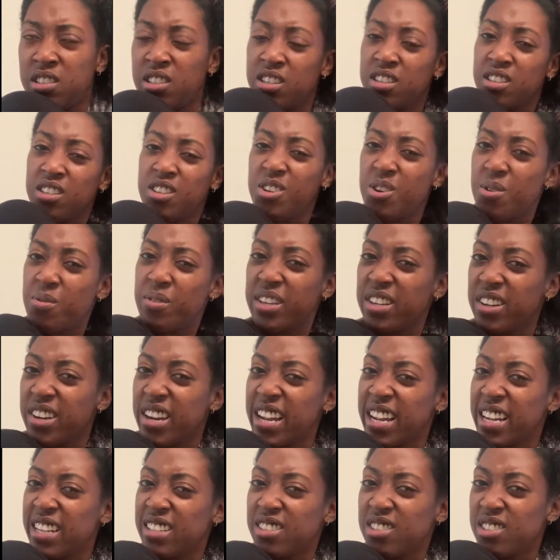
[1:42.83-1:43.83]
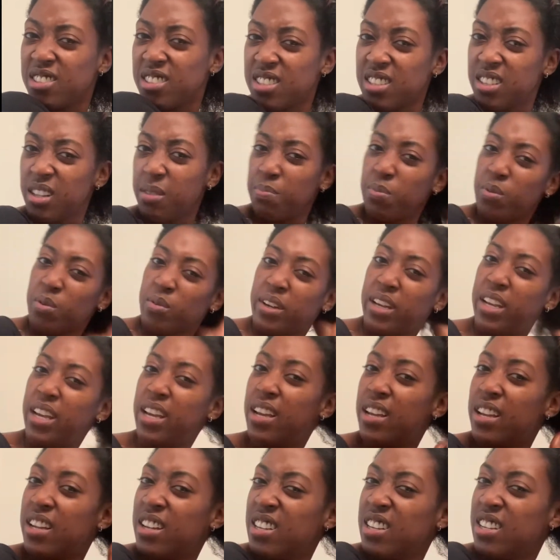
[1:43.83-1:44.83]
You know when your hands are slippery?
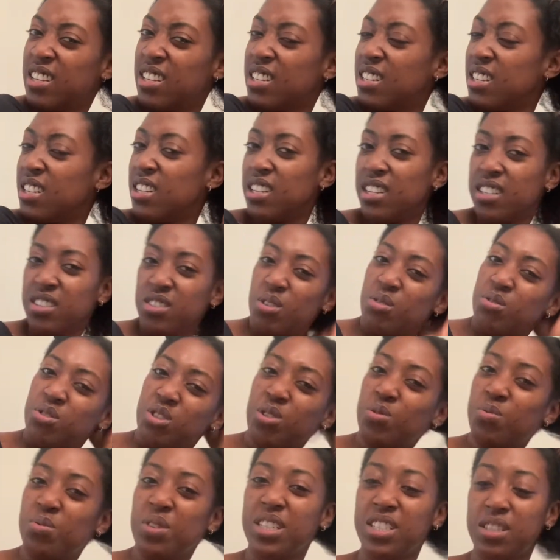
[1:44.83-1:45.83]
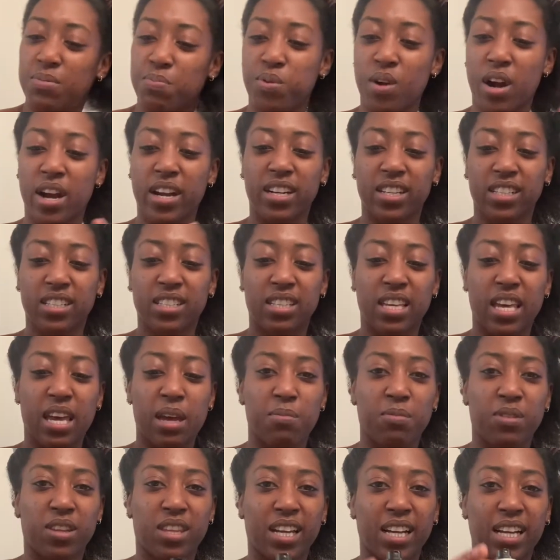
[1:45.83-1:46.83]
Don't you wish products came
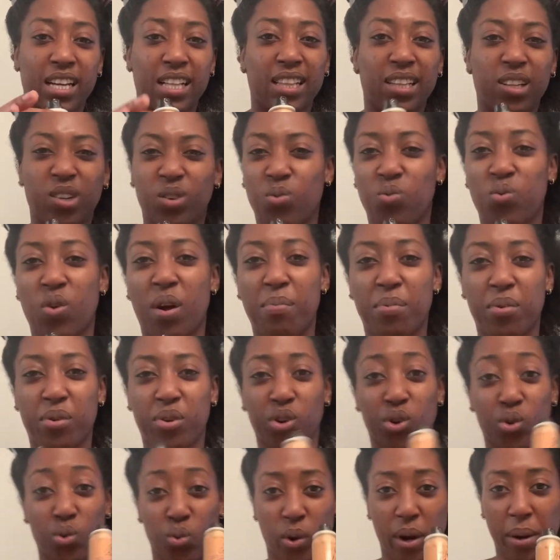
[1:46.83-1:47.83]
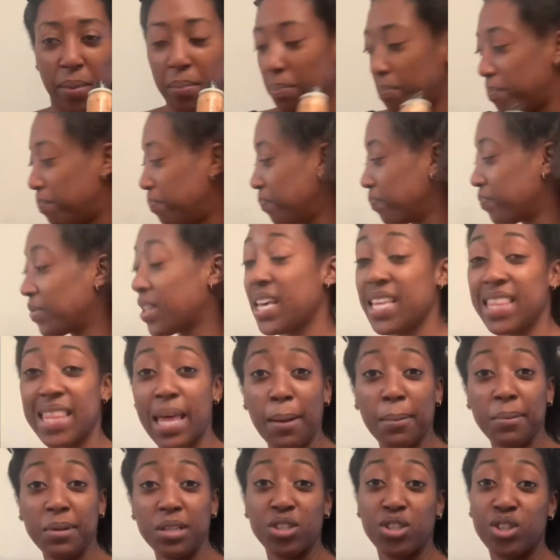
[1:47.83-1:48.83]
with like a little rubber grip? That'd
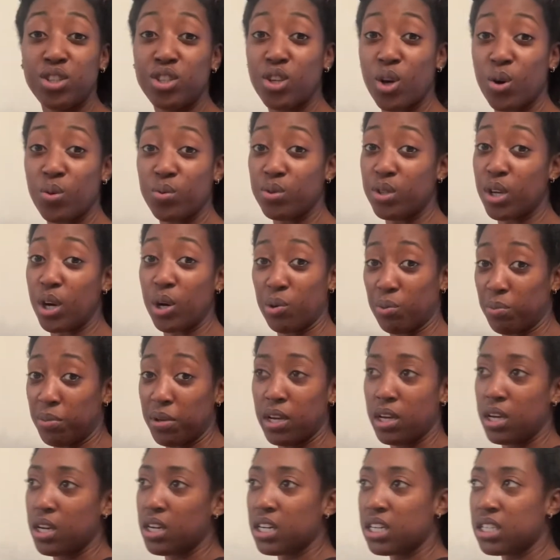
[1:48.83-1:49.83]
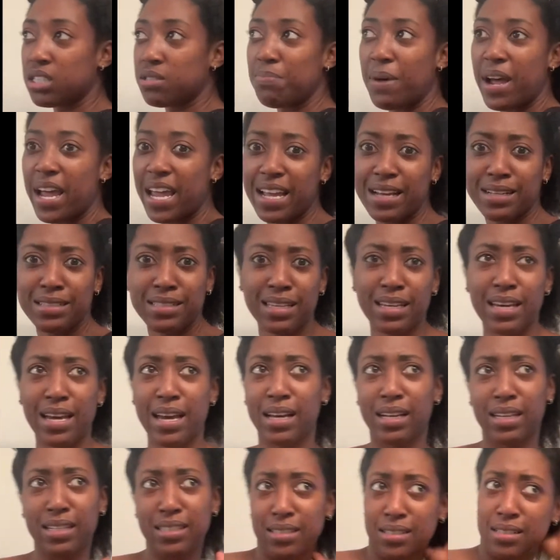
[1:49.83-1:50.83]
be so dope. Because my hands get
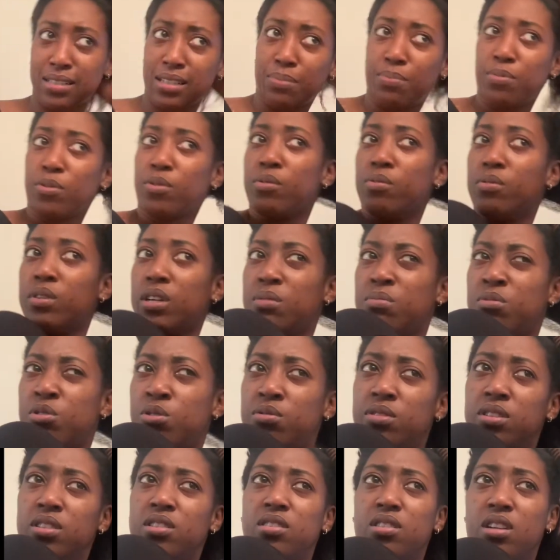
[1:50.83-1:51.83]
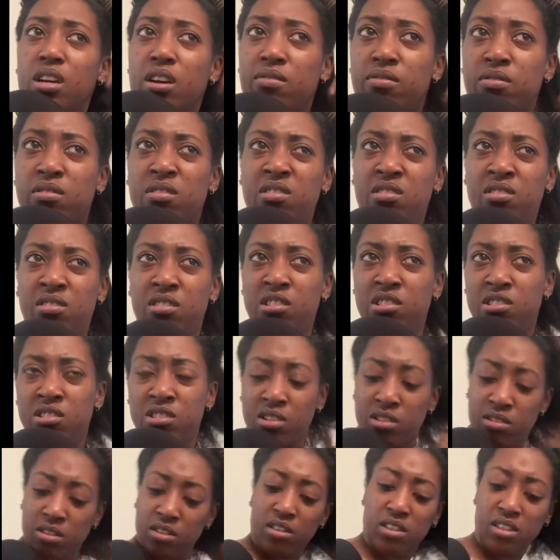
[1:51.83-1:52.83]
hecka slippery when I'm doing stuff.
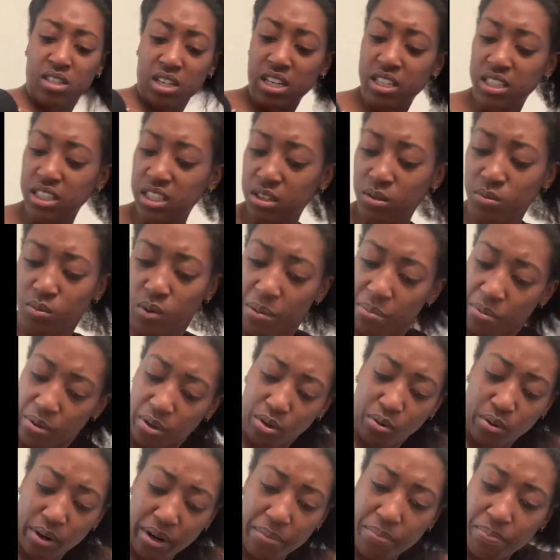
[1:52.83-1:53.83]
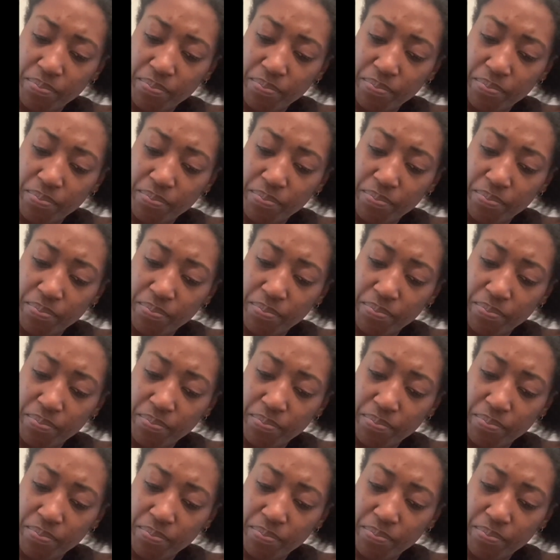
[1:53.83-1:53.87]
I need a rubber grip.